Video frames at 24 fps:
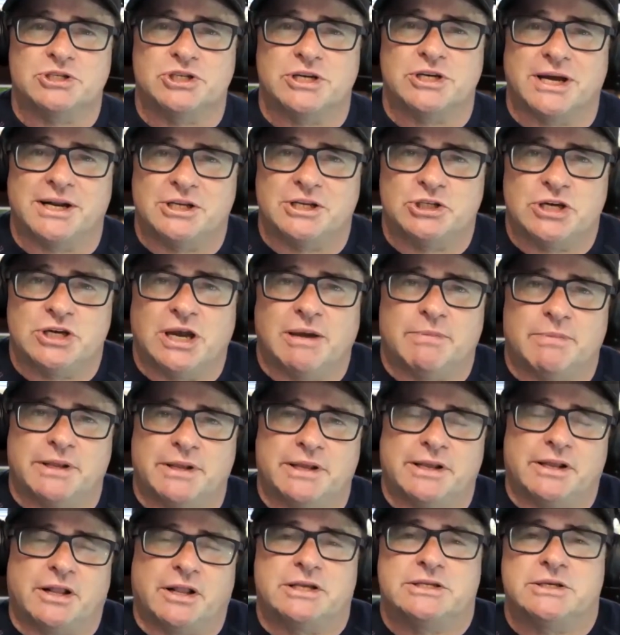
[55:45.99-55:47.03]
Charlie
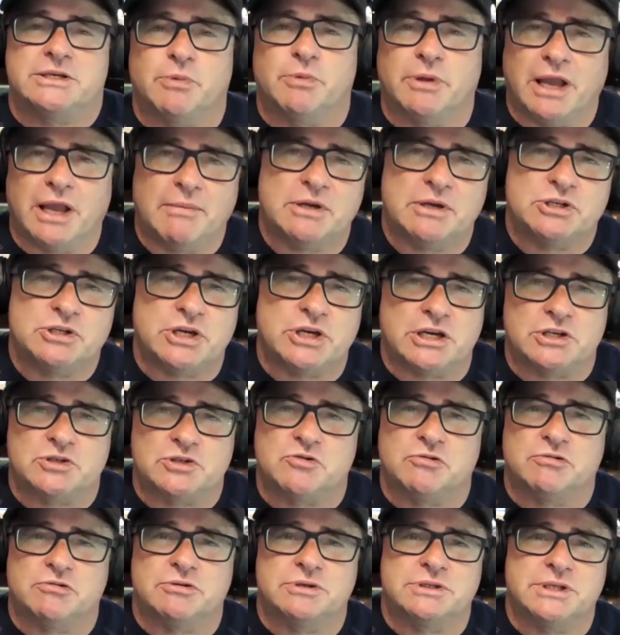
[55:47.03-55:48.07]
Chaplin. And I said, well, how much
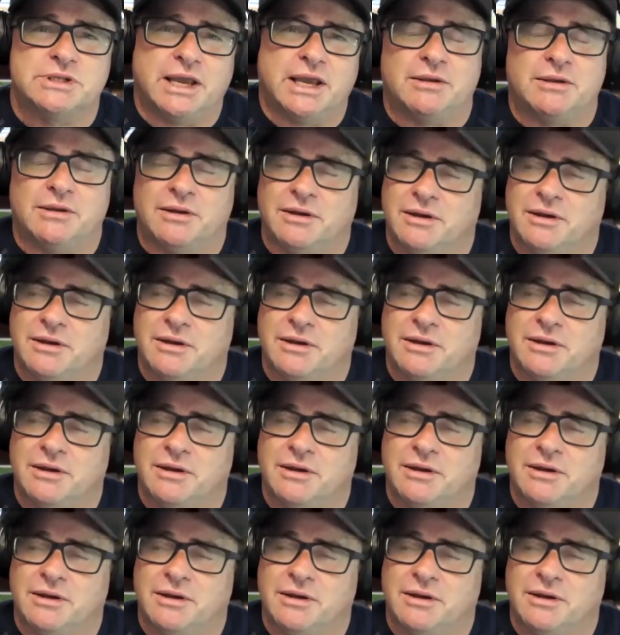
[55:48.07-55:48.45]
extra is that?